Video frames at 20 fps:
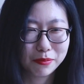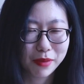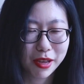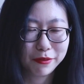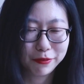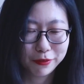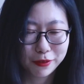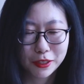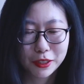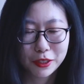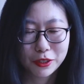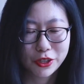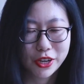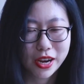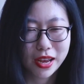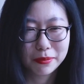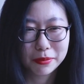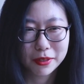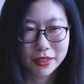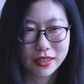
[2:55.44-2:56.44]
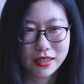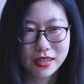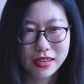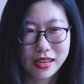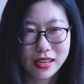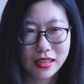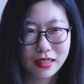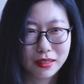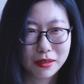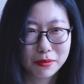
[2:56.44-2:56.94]
My first chapter
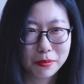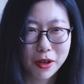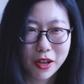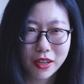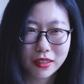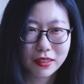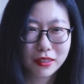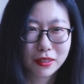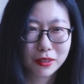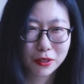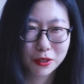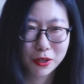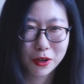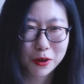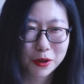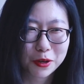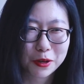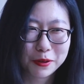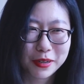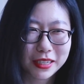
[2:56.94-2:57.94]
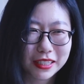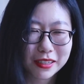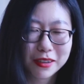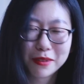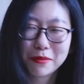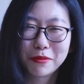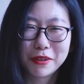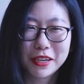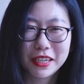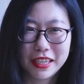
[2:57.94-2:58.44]
is about stock
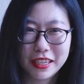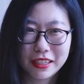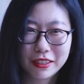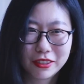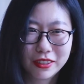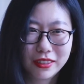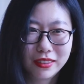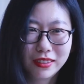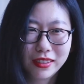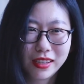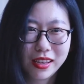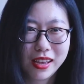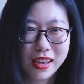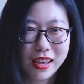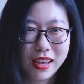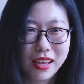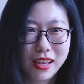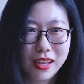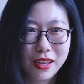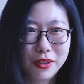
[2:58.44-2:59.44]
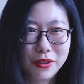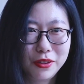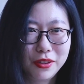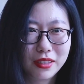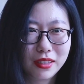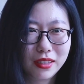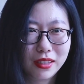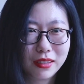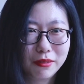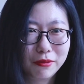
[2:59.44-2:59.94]
return prediction
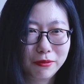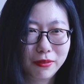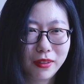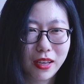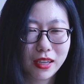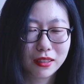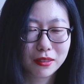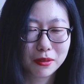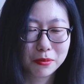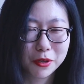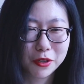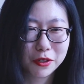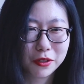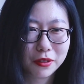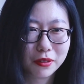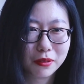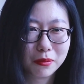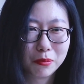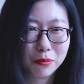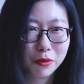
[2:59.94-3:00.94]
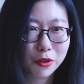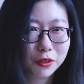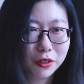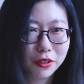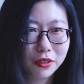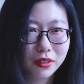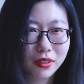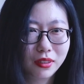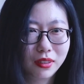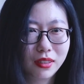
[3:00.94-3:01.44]
using flexible
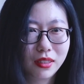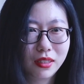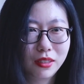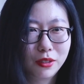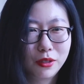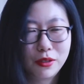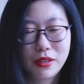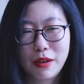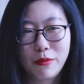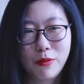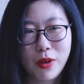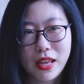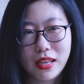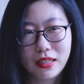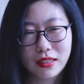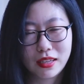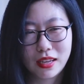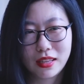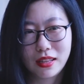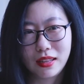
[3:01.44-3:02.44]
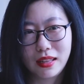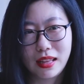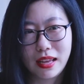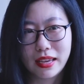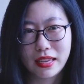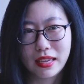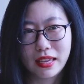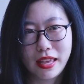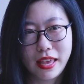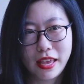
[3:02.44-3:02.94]
models. So that one is kind of
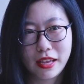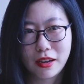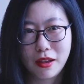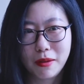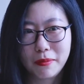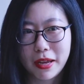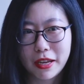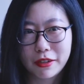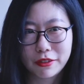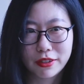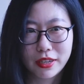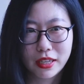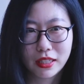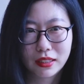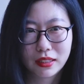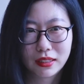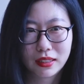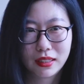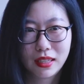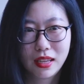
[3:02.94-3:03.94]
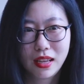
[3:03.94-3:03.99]
like econometrics.